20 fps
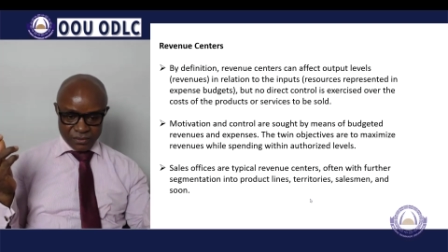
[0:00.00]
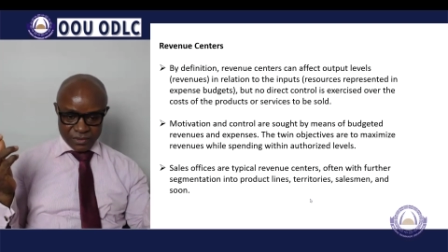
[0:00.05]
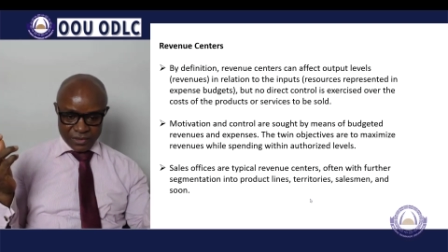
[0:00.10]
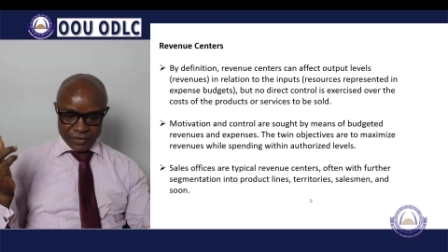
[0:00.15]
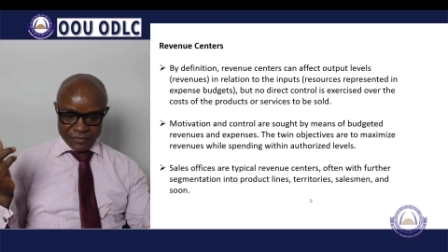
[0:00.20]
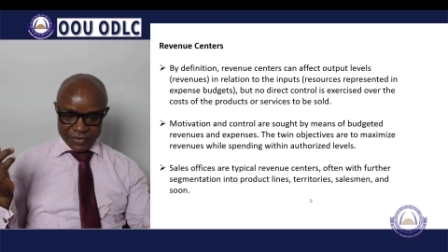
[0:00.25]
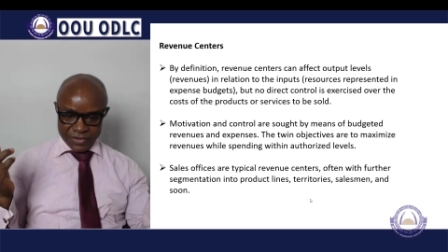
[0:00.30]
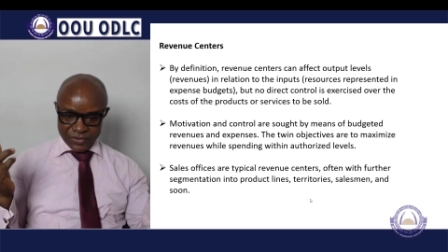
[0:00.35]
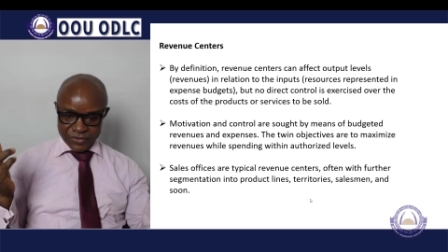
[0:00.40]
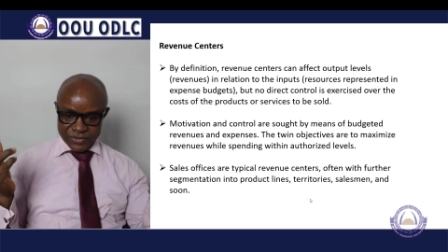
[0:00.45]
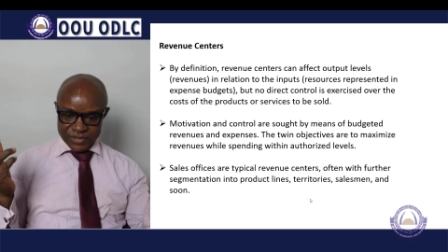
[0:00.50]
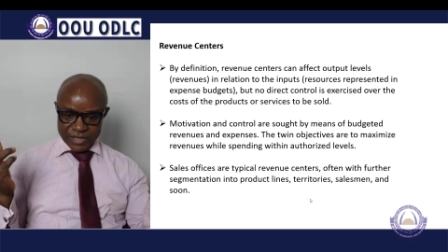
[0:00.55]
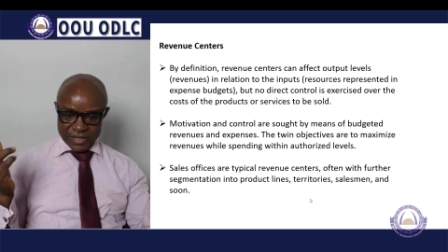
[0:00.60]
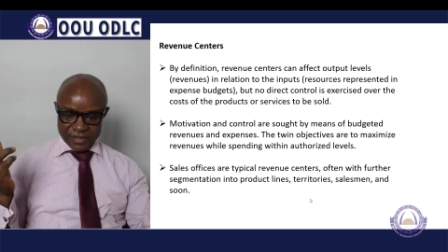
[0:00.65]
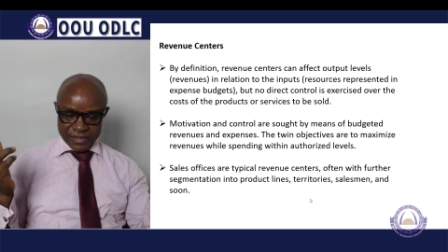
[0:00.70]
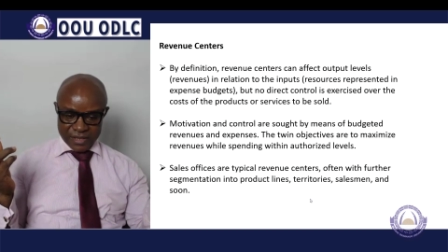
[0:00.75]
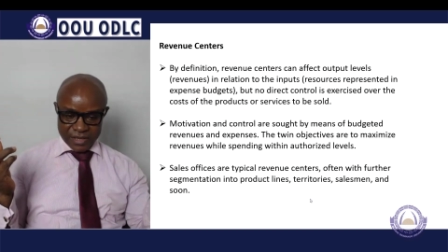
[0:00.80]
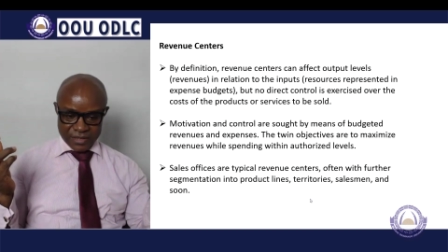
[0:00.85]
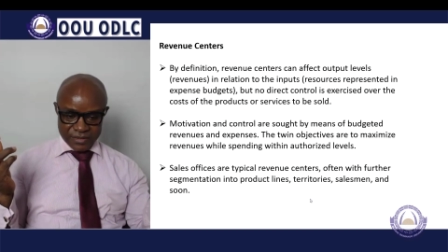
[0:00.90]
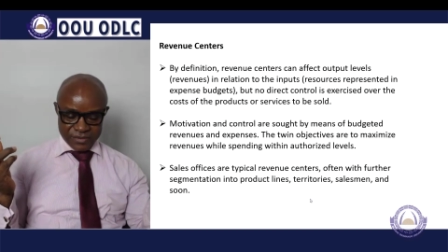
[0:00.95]
revenue
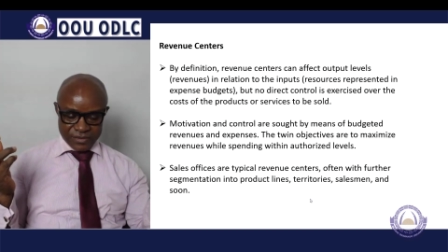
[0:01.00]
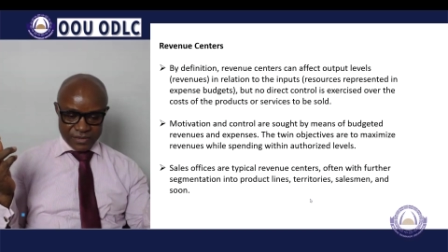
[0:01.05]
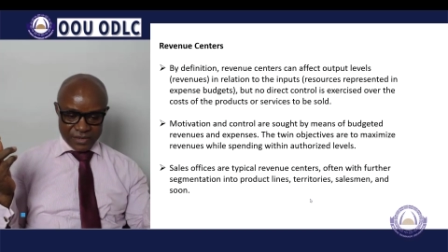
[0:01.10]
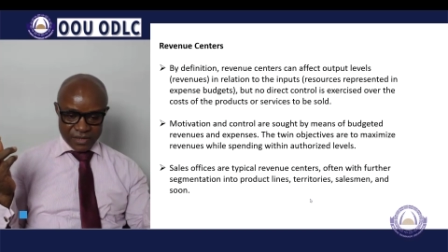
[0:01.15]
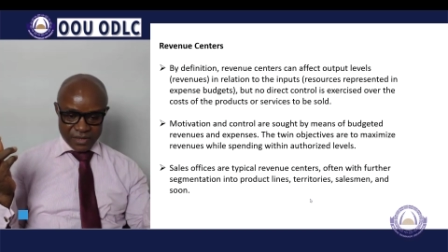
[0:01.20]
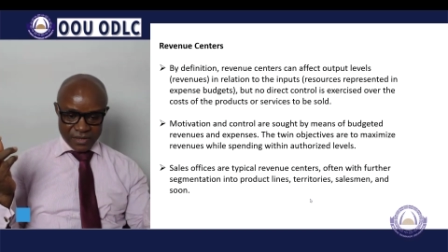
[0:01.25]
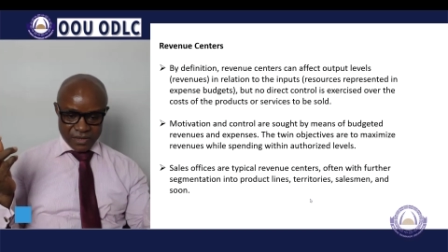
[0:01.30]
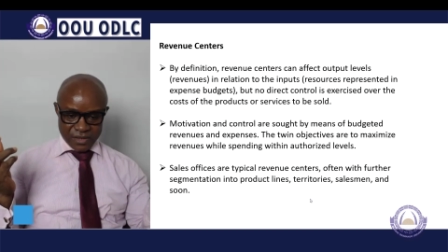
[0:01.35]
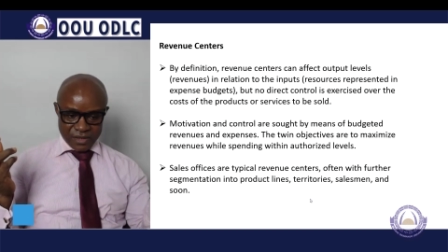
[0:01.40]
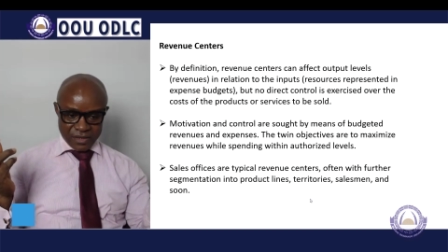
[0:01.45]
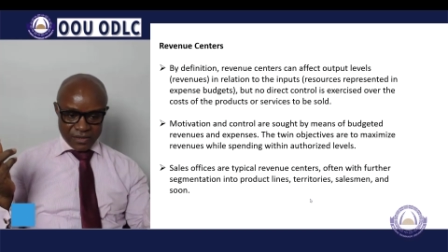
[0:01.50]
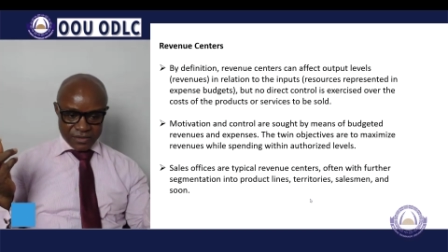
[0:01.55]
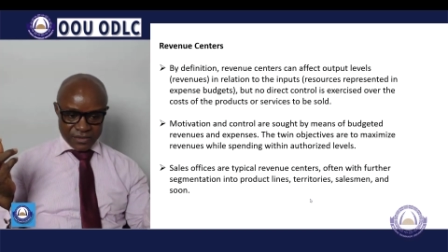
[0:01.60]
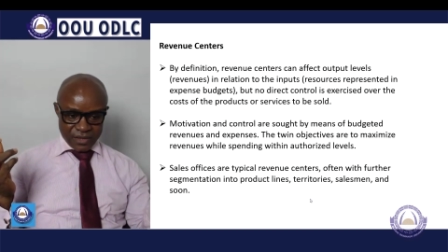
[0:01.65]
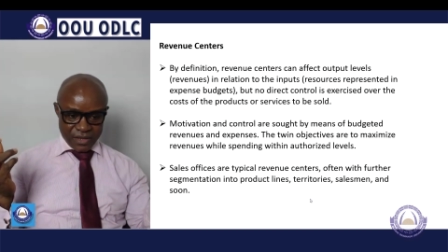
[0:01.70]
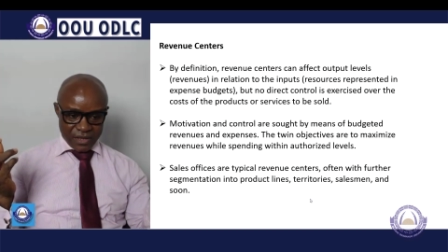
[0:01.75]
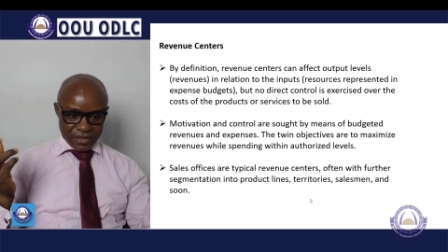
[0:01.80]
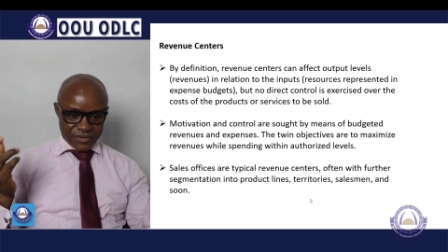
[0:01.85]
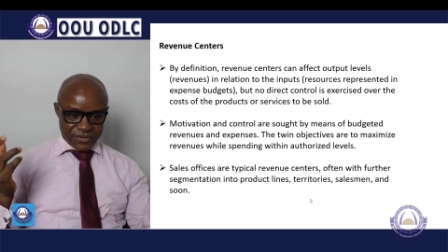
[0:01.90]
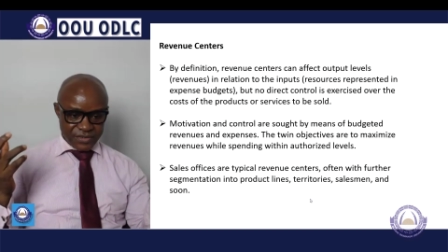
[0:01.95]
centers.
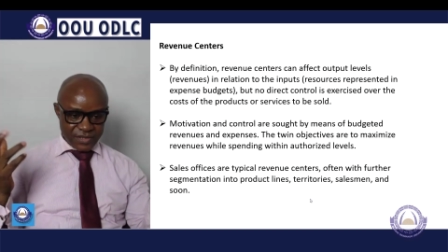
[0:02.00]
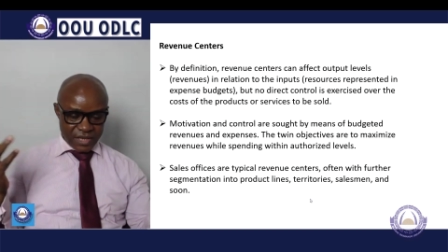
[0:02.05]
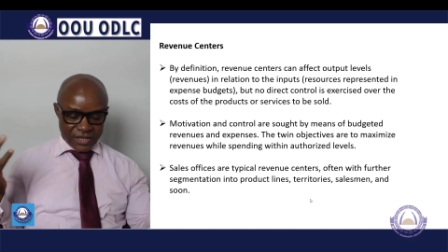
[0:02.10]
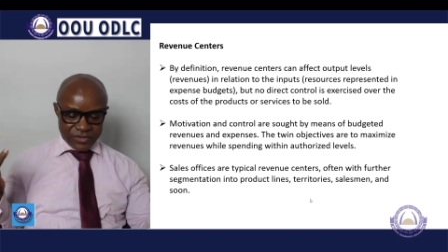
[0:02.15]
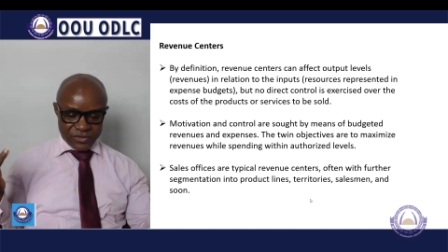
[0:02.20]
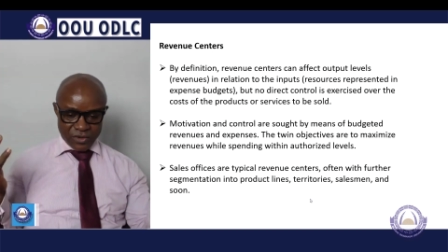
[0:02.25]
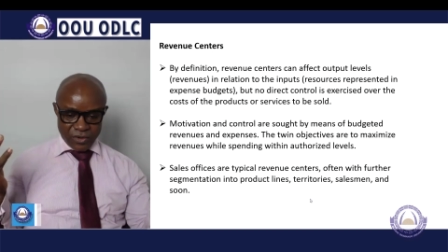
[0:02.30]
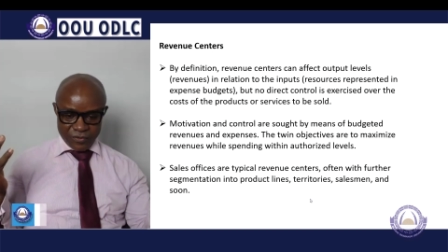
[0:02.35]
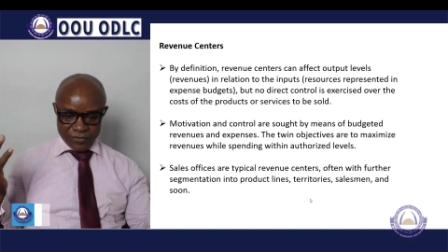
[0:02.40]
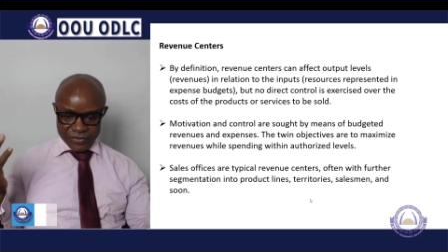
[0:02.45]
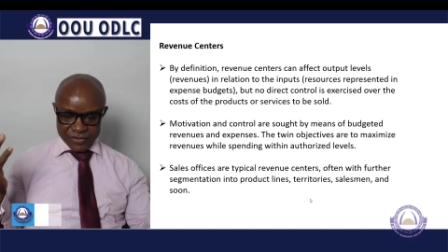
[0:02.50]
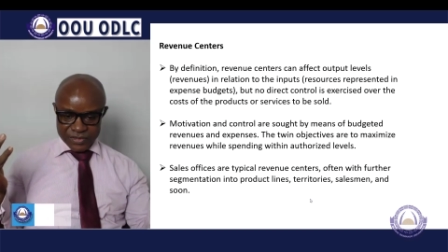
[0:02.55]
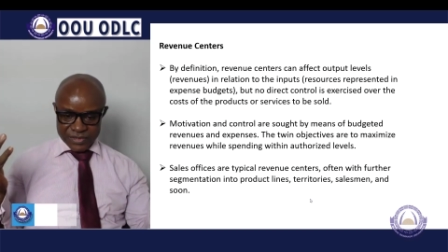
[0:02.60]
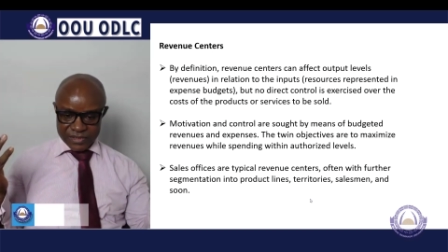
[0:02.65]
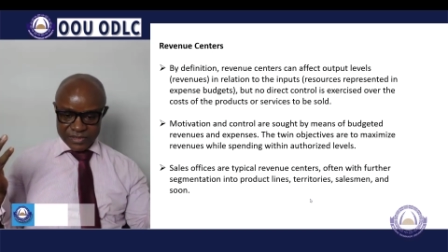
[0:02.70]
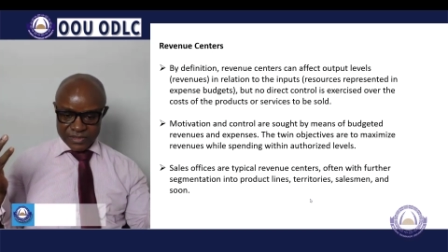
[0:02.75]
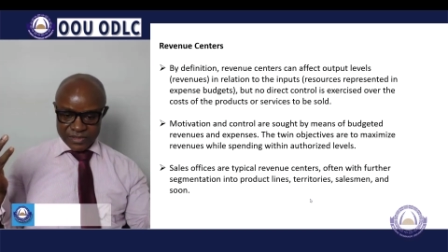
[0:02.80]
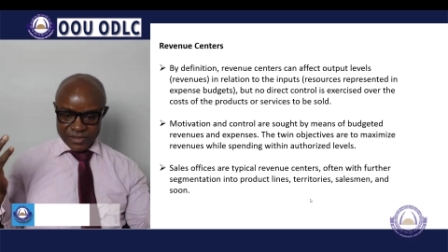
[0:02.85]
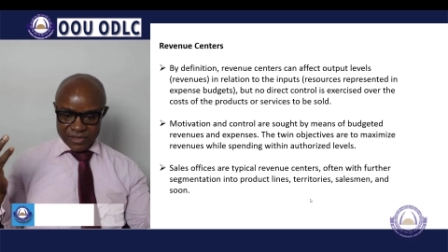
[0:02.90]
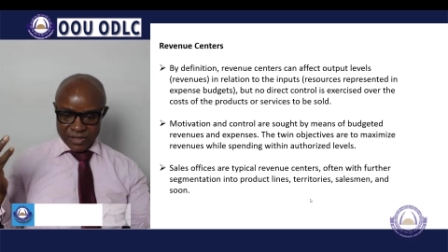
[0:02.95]
Sales
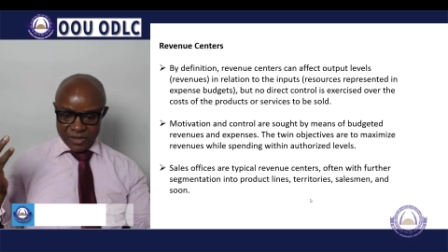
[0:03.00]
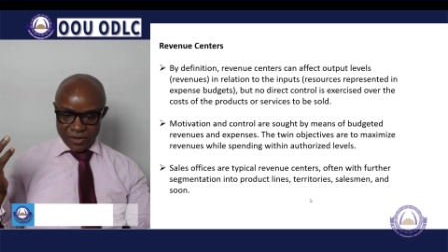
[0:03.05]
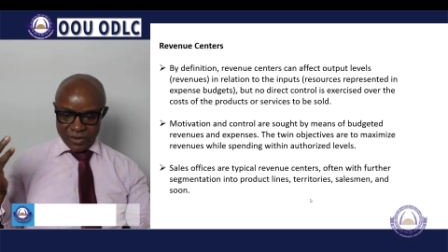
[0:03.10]
offices.